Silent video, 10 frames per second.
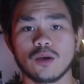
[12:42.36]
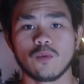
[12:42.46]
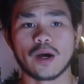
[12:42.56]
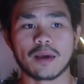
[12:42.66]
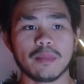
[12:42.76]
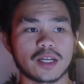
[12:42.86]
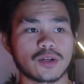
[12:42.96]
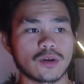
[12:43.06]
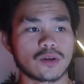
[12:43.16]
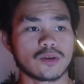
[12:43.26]
when I met
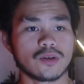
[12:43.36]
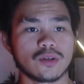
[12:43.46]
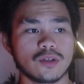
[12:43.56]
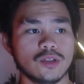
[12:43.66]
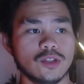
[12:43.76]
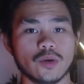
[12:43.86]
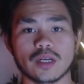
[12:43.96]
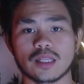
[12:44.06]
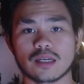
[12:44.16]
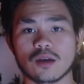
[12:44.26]
her
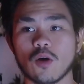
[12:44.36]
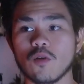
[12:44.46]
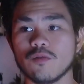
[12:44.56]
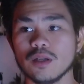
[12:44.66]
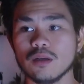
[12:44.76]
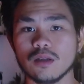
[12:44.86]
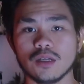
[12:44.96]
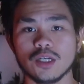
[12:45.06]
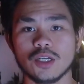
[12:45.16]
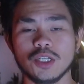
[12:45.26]
during like the COVID,
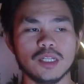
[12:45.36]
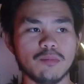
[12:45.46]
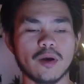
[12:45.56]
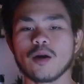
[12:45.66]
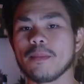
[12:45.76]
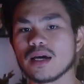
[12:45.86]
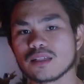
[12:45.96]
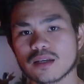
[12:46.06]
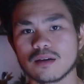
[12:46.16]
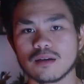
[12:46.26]
she didn't wear a
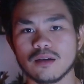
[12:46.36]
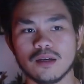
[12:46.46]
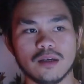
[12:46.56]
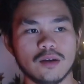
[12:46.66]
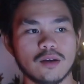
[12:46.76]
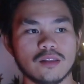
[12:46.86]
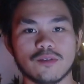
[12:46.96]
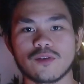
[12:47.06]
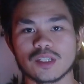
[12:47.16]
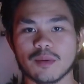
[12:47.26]
mask. The
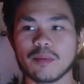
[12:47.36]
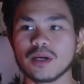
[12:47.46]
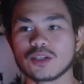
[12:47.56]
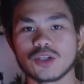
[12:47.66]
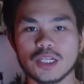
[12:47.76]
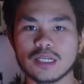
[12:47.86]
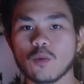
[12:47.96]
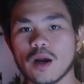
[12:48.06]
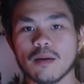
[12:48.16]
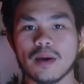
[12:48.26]
first time I met her, she didn't
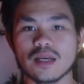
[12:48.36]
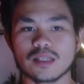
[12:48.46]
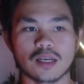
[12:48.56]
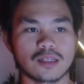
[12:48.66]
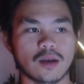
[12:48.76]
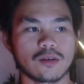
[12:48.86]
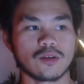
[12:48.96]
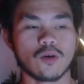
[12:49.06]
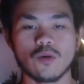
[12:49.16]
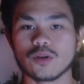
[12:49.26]
wear a mask. I was like,
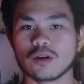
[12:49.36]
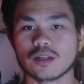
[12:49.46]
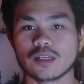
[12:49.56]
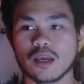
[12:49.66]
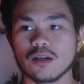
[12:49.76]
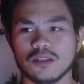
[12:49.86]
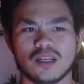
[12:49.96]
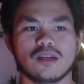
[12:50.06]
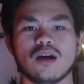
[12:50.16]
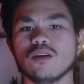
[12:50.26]
you're not scared? She's
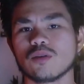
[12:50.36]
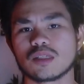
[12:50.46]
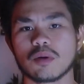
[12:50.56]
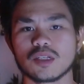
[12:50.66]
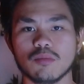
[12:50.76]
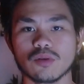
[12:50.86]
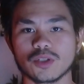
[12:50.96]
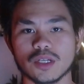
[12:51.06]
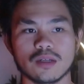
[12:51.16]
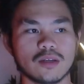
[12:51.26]
like, oh no, it's a bunch of
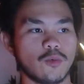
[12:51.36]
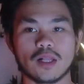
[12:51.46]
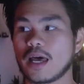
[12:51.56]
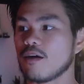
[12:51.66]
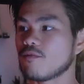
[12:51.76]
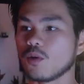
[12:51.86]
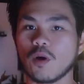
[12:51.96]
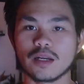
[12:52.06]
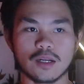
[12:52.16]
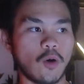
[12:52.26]
bullshit. Well,
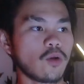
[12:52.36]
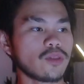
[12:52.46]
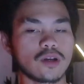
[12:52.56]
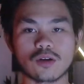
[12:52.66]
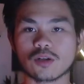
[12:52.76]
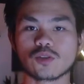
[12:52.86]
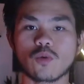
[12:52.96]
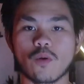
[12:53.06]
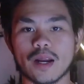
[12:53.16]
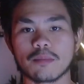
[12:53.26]
everyone, all the girls
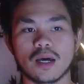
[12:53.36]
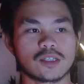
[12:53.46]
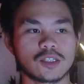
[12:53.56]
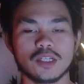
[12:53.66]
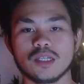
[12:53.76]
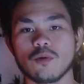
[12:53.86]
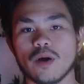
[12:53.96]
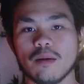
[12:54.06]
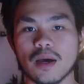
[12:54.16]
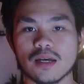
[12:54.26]
were wearing masks. She didn't
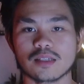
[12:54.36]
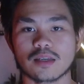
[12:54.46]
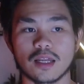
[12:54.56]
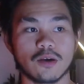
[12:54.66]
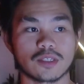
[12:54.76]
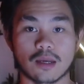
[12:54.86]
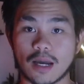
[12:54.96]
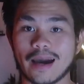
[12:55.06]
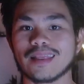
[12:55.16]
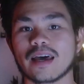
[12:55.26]
wear a mask. And I was like,
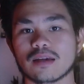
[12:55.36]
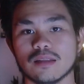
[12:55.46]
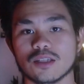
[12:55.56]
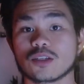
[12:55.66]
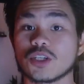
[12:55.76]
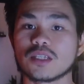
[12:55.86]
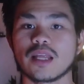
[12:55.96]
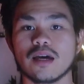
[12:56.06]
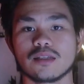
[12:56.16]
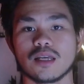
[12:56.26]
I like this. She
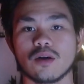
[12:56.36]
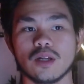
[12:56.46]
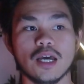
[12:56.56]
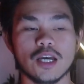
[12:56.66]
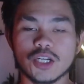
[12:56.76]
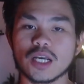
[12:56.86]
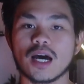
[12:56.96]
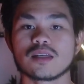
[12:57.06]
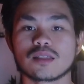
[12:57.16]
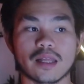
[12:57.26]
stands out. She
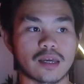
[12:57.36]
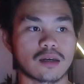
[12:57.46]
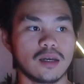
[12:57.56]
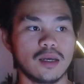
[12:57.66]
has like,